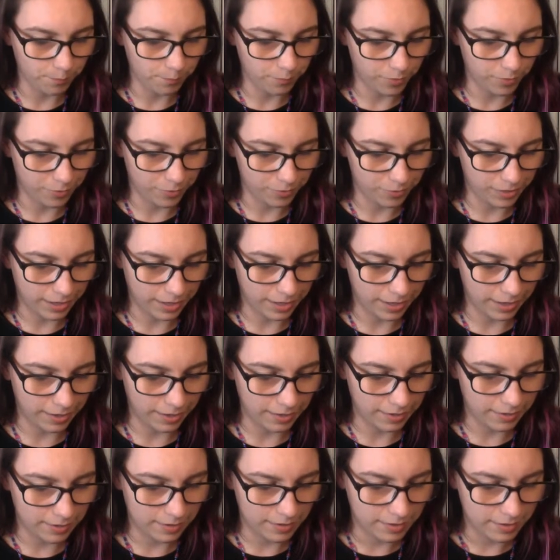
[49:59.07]
Okay.
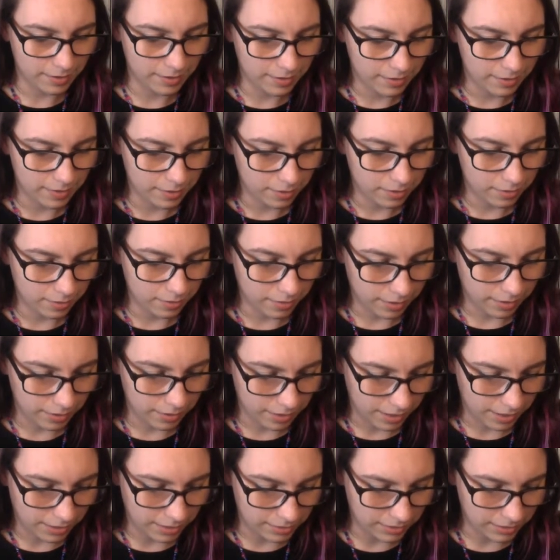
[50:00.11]
An
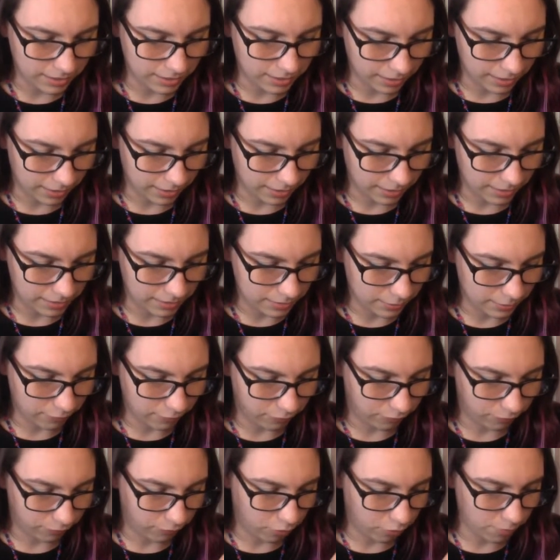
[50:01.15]
idea is
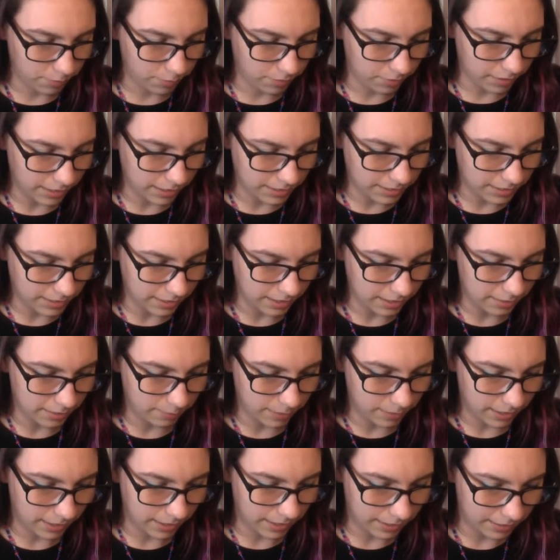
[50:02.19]
formulating in
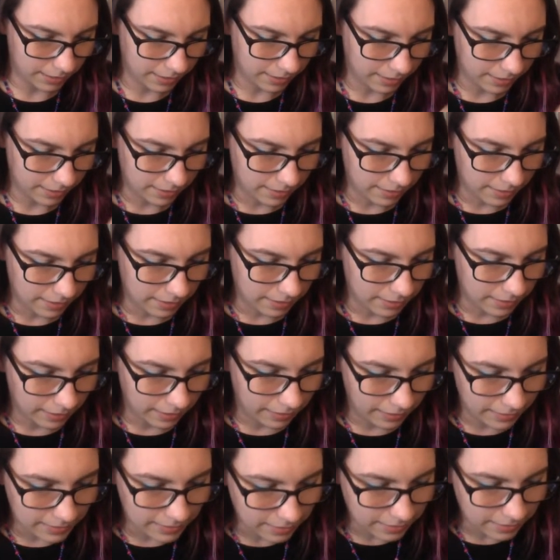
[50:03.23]
my
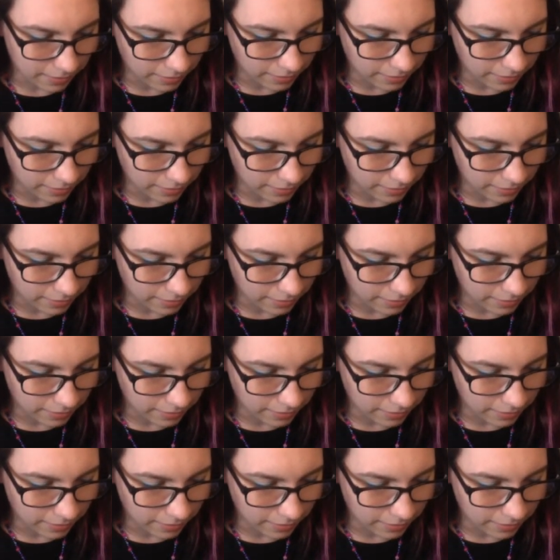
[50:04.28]
little